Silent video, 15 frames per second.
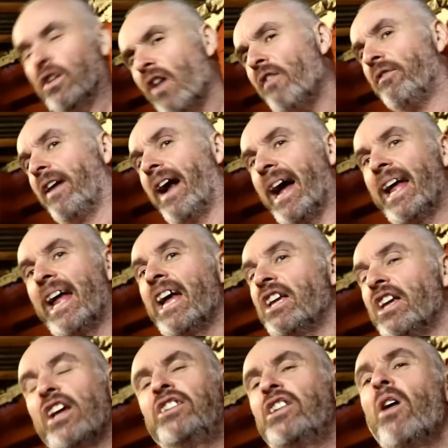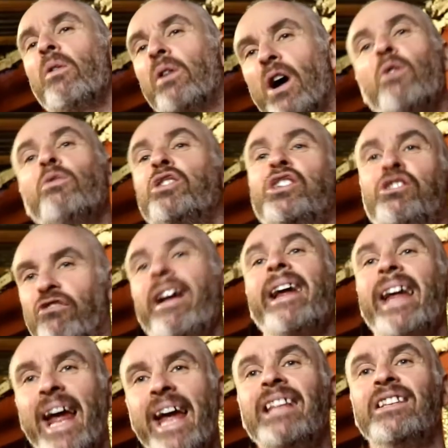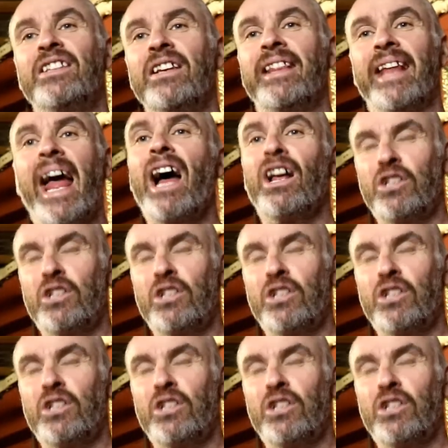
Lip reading: Love, right? You don't go straight into the